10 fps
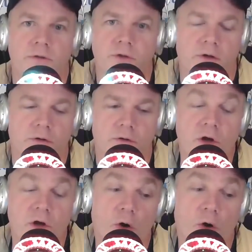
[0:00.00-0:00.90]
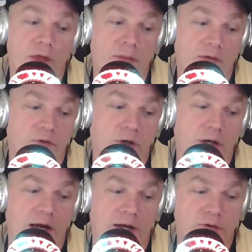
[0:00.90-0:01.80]
No. No, and then they
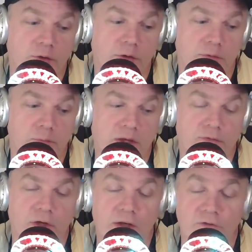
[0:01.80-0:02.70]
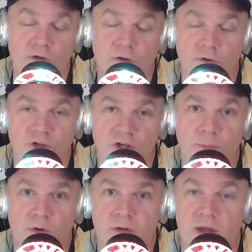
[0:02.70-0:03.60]
figured out how to do it even easier and
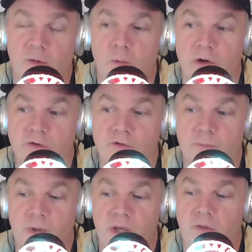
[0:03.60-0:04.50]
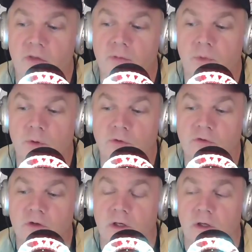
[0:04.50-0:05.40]
cheaper and that was pick the
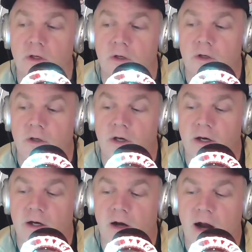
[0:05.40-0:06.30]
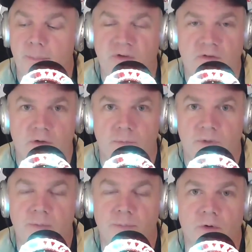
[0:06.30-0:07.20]
most uh, opposite
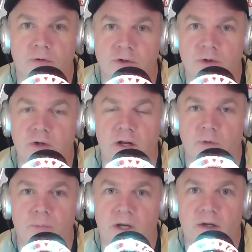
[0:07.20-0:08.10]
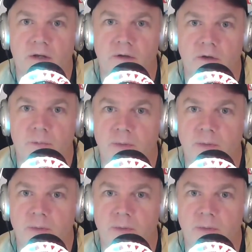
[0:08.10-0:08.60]
people that you could ever pick, you know,